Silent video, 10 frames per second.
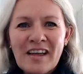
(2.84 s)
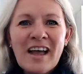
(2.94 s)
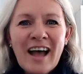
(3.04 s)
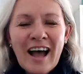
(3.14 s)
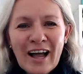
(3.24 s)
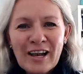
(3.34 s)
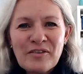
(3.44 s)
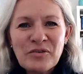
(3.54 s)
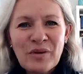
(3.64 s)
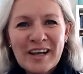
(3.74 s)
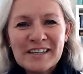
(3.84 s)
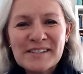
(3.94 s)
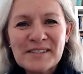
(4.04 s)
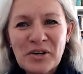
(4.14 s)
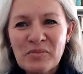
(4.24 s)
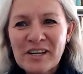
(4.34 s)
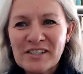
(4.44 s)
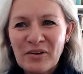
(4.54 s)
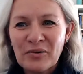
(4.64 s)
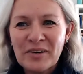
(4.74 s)
Hello everyone, it's Sonia
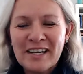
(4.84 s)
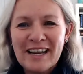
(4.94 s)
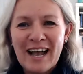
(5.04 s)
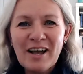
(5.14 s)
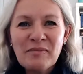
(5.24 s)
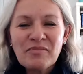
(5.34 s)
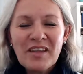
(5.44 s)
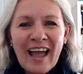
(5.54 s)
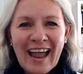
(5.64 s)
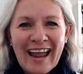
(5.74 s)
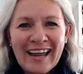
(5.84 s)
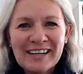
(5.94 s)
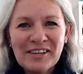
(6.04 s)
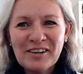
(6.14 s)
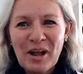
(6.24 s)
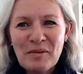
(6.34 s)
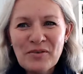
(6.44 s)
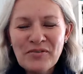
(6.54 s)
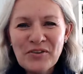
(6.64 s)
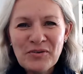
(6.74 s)
McDonald here, and I'm a
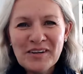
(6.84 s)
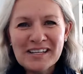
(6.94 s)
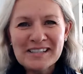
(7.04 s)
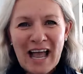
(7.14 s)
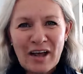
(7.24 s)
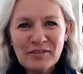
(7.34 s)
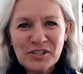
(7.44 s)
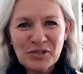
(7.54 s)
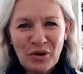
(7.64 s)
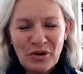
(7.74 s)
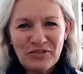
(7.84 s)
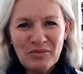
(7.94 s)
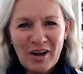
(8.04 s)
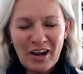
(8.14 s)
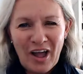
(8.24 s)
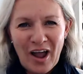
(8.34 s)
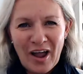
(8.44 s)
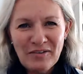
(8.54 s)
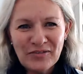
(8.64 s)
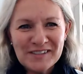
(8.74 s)
few minutes after 12 for my live.
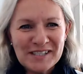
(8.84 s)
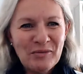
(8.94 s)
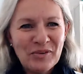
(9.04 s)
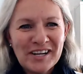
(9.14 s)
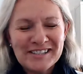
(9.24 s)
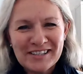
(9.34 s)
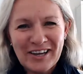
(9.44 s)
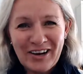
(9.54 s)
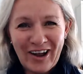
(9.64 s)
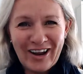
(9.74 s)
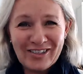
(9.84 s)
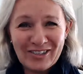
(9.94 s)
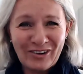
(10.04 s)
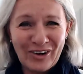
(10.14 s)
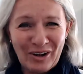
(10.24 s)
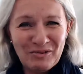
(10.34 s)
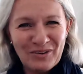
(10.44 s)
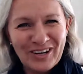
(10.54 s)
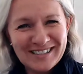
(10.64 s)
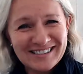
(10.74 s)
For some reason, I thought I
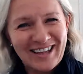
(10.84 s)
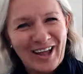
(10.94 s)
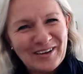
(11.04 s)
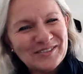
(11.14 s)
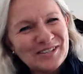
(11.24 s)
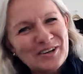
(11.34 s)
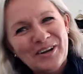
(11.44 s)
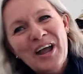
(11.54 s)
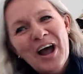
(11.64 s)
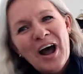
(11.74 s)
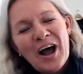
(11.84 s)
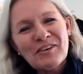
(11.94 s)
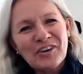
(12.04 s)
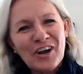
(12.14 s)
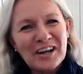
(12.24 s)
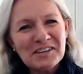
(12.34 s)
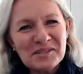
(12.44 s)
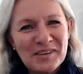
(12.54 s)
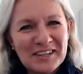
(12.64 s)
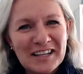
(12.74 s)
was live, so I've kind of
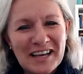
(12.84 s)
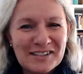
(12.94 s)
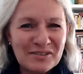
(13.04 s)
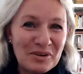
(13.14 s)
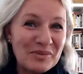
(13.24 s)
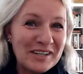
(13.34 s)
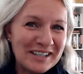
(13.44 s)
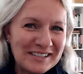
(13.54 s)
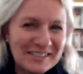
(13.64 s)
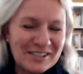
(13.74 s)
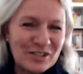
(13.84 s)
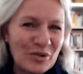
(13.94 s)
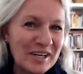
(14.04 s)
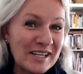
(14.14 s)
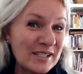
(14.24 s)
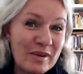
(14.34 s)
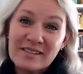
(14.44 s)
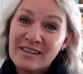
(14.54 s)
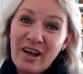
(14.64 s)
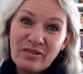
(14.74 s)
spent the last 3 minutes talking to
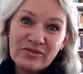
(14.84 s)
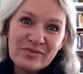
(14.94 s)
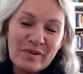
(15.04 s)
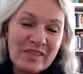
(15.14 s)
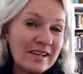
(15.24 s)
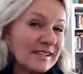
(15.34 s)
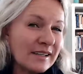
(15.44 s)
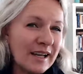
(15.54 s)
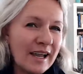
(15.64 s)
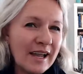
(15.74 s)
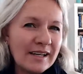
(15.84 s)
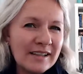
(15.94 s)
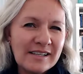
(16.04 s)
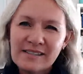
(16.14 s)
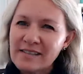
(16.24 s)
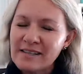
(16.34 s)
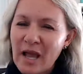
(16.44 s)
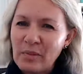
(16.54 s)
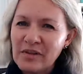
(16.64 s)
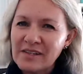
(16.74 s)
myself, but that's okay. These things
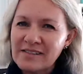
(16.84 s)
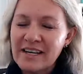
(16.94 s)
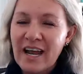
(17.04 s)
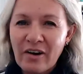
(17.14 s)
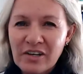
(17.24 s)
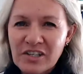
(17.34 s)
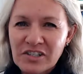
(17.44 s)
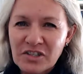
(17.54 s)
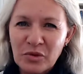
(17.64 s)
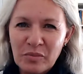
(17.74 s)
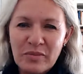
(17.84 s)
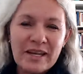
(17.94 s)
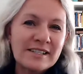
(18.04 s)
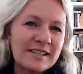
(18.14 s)
happen. It's the courage to admit